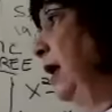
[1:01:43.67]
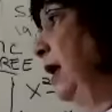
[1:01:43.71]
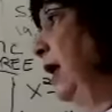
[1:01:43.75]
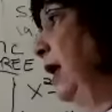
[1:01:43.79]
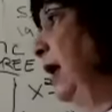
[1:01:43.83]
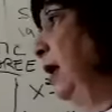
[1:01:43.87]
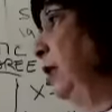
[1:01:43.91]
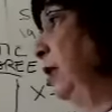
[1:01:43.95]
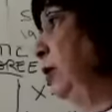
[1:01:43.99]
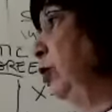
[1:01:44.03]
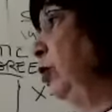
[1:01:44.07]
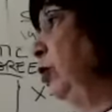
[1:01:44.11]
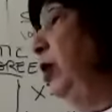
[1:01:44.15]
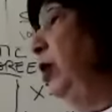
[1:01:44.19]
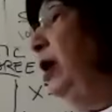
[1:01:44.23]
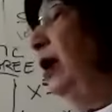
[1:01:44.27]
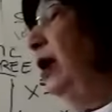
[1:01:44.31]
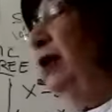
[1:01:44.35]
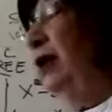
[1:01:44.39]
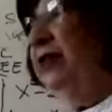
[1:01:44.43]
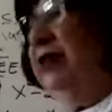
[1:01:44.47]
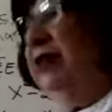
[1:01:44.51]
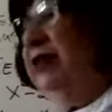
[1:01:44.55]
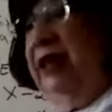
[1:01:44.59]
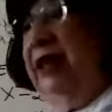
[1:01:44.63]
I look
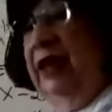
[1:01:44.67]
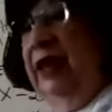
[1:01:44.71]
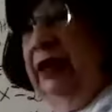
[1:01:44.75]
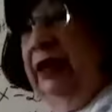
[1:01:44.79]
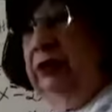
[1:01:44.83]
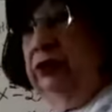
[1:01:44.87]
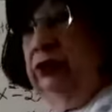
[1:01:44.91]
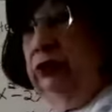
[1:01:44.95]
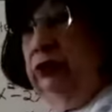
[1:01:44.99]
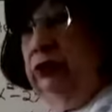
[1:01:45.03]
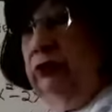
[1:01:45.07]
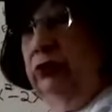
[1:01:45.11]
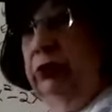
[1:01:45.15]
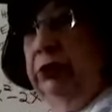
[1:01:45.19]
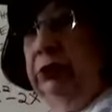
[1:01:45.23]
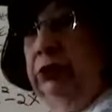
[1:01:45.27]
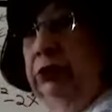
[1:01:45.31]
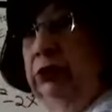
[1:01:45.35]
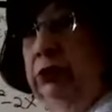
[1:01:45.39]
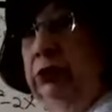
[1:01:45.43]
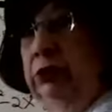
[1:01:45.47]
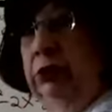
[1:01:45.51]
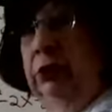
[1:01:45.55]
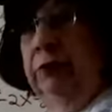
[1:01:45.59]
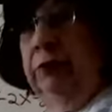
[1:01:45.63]
at the x squared
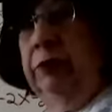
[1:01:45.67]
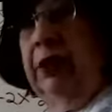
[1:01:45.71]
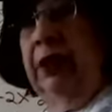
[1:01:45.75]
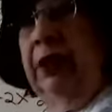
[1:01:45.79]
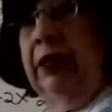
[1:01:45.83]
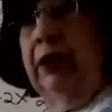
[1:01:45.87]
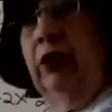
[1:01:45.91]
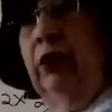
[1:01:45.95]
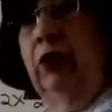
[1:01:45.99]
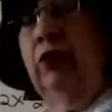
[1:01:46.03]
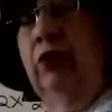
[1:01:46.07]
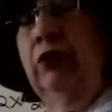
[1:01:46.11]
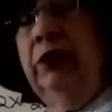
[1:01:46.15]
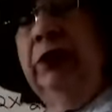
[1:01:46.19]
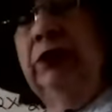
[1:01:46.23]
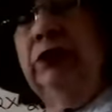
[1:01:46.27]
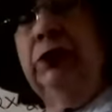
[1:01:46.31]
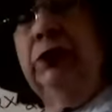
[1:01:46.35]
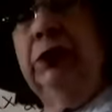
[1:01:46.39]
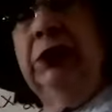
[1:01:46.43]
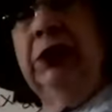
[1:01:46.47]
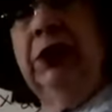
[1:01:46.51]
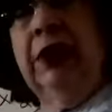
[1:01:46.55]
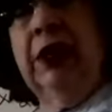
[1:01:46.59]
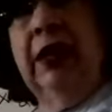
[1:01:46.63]
term. I always
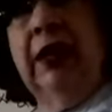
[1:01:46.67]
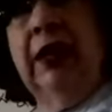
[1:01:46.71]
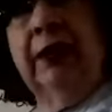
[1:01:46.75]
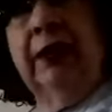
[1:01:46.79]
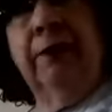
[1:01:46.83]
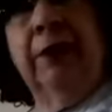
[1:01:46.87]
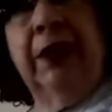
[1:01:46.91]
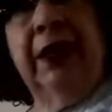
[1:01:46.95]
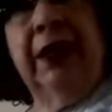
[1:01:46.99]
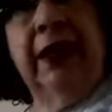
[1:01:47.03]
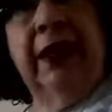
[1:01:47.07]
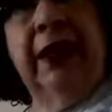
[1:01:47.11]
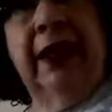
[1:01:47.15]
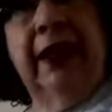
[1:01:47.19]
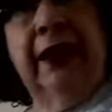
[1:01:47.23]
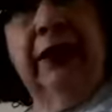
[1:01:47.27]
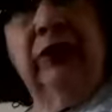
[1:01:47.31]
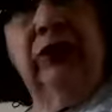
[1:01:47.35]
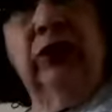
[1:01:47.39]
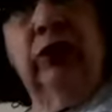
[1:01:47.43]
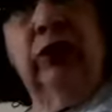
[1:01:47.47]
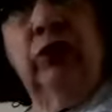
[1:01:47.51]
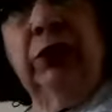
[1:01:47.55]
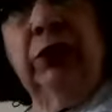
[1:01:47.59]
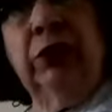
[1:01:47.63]
would like my
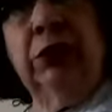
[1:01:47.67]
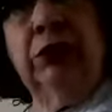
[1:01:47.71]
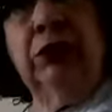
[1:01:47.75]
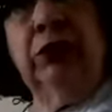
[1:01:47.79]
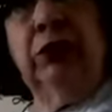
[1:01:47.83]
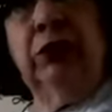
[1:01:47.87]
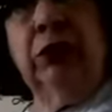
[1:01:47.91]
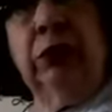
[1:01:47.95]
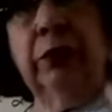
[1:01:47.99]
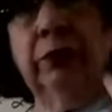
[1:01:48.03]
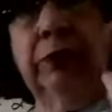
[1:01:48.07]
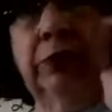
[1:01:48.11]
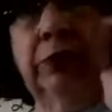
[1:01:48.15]
x squared term